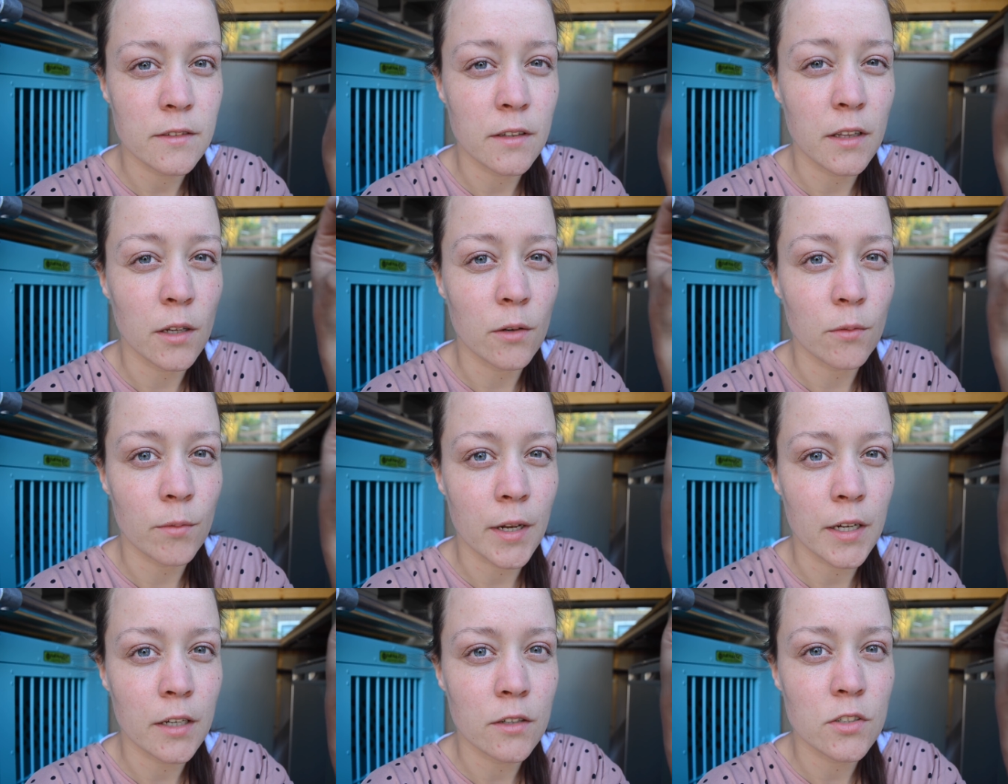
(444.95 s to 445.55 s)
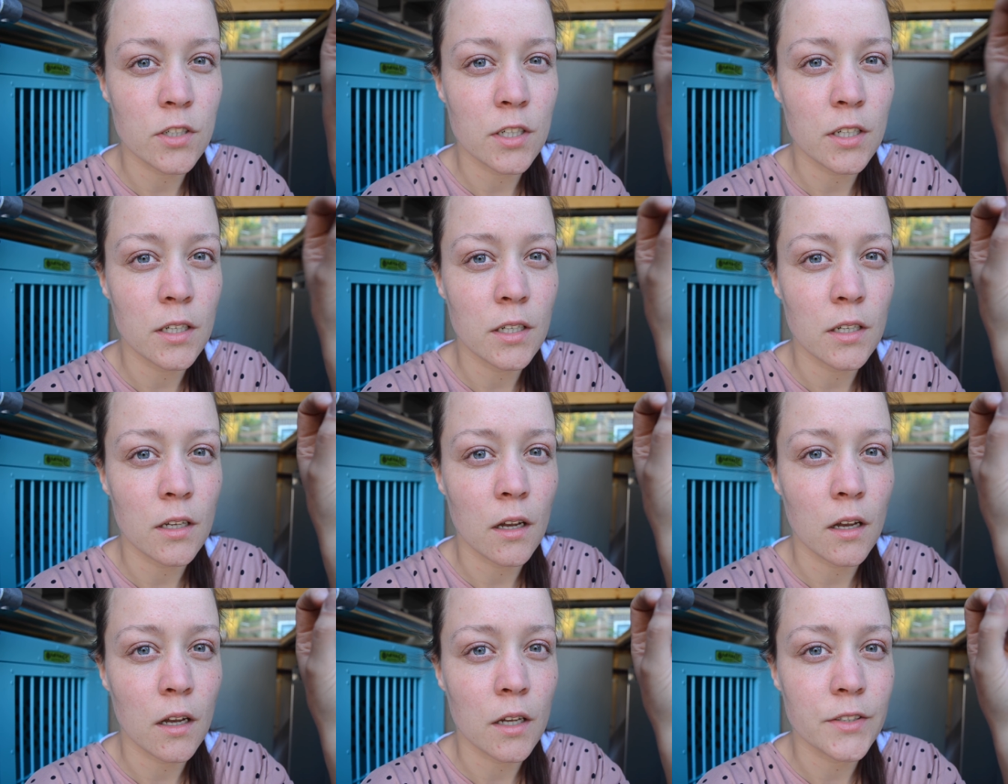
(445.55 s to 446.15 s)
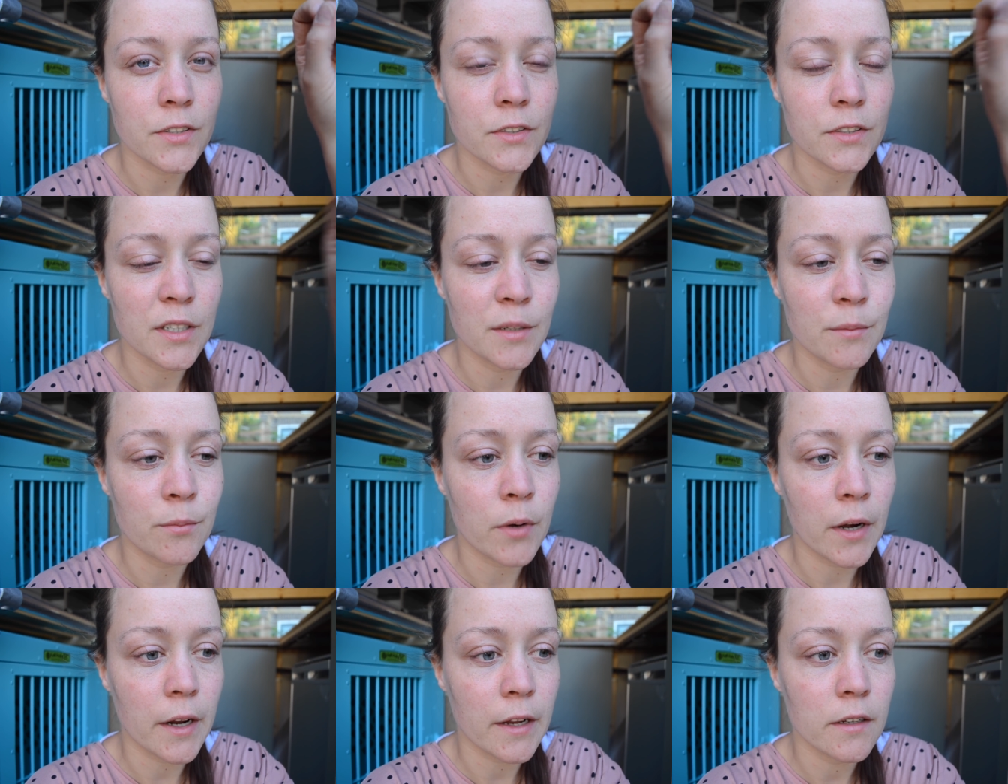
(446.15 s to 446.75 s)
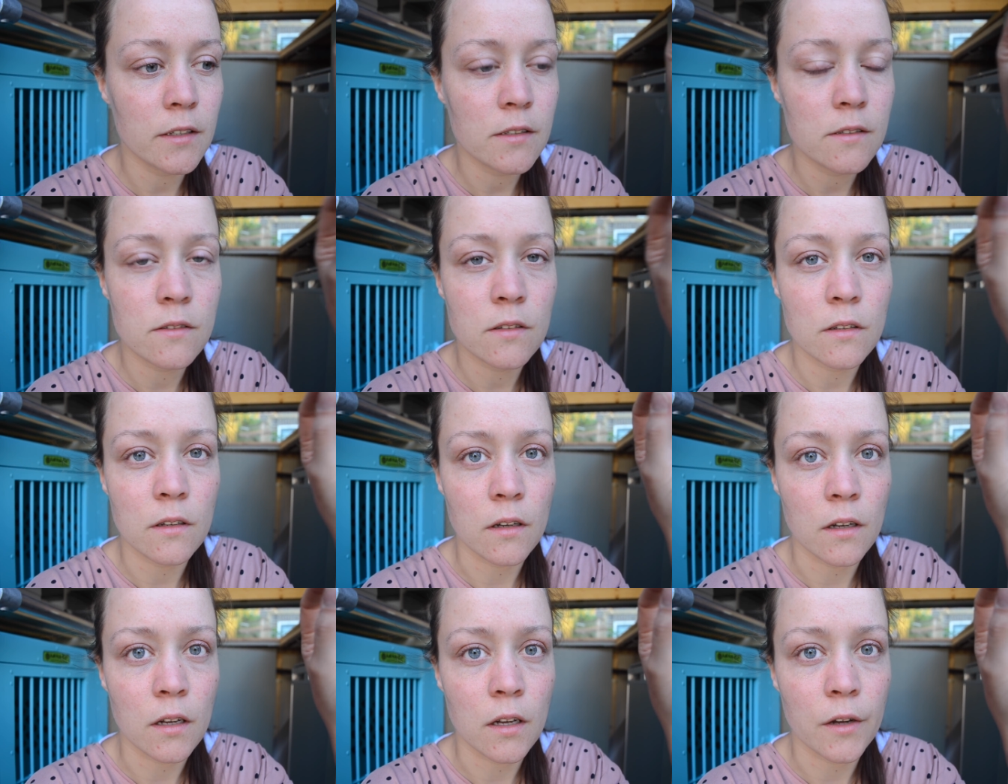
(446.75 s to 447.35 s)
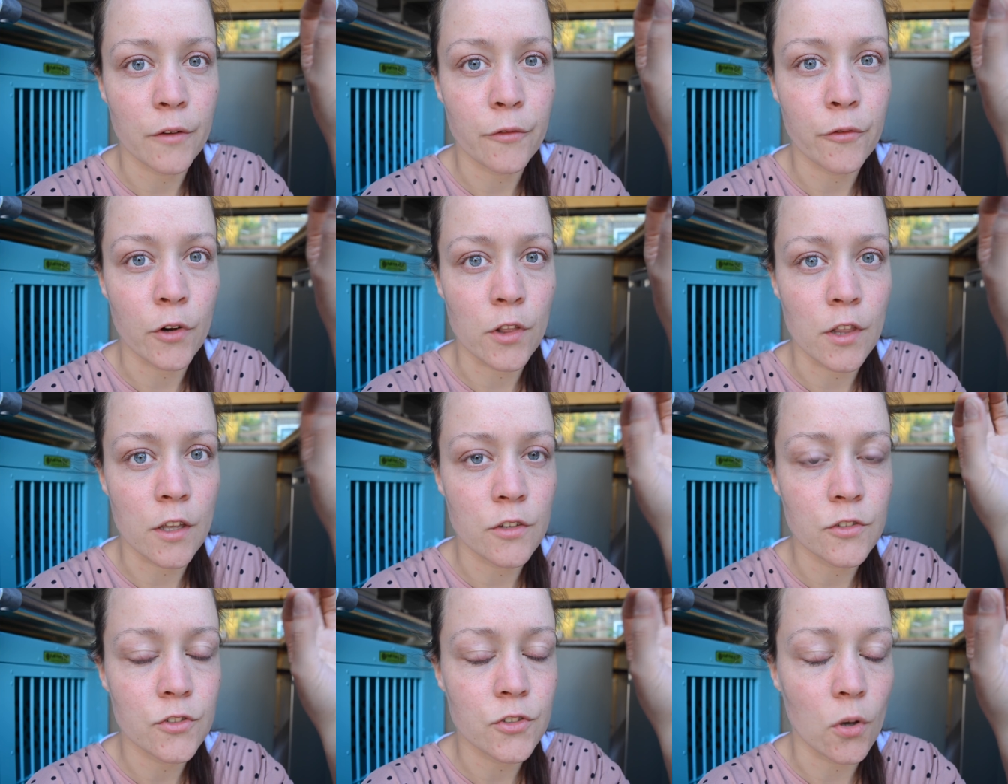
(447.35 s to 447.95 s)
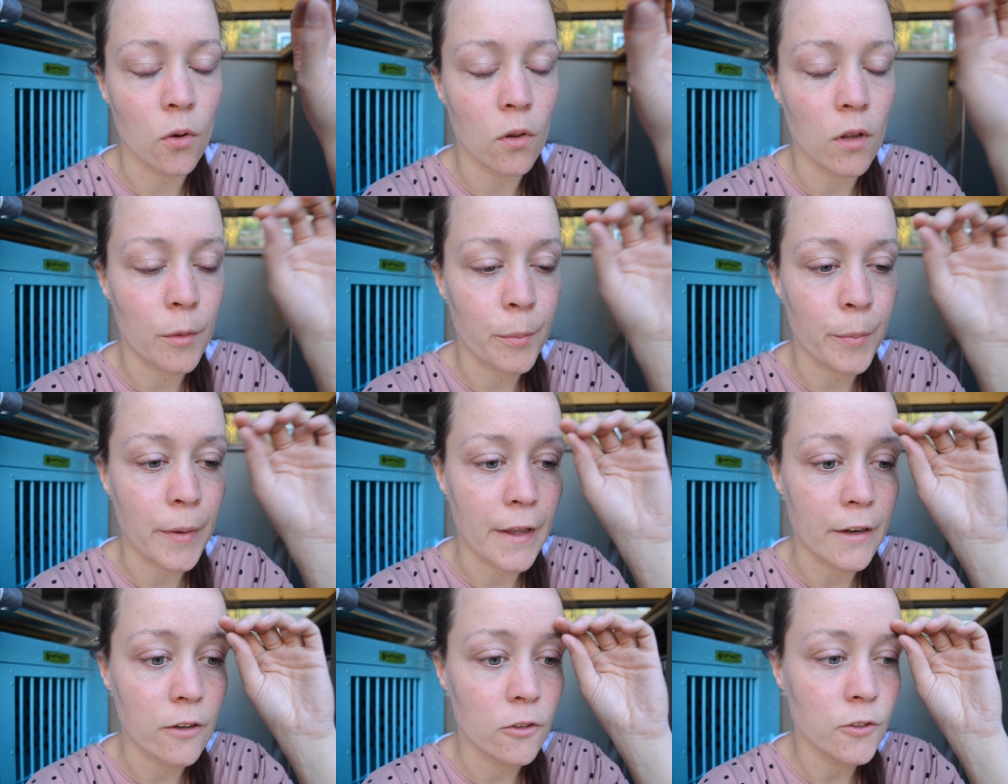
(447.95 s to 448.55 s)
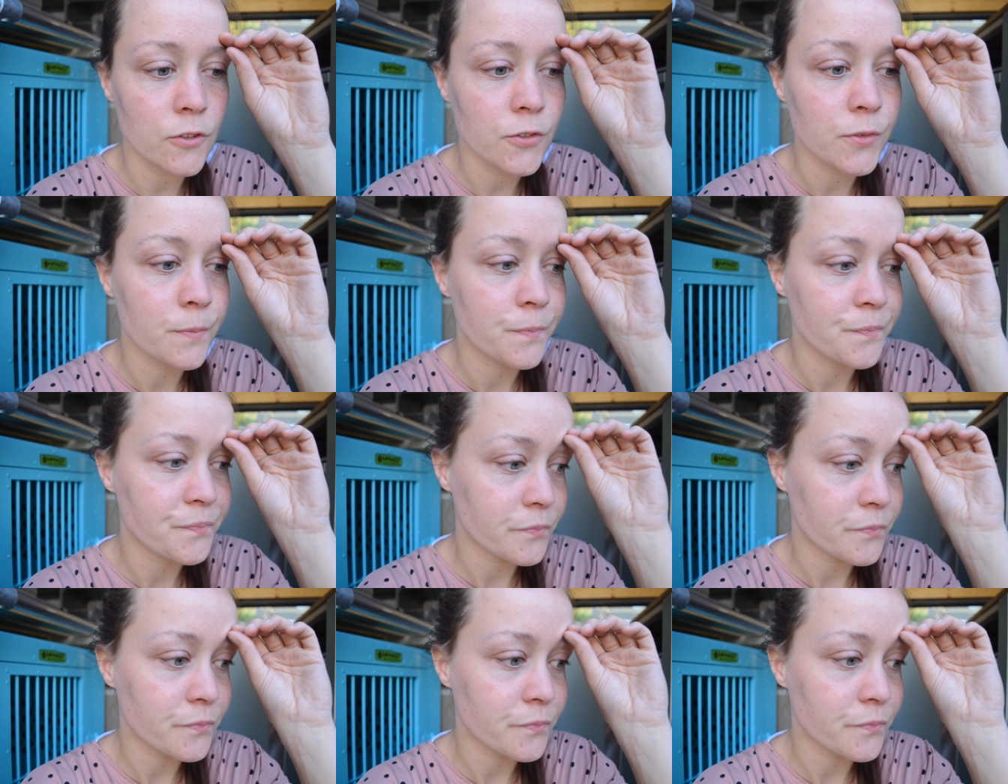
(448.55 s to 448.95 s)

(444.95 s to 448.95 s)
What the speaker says: the Renogy Z brackets for the solar panels.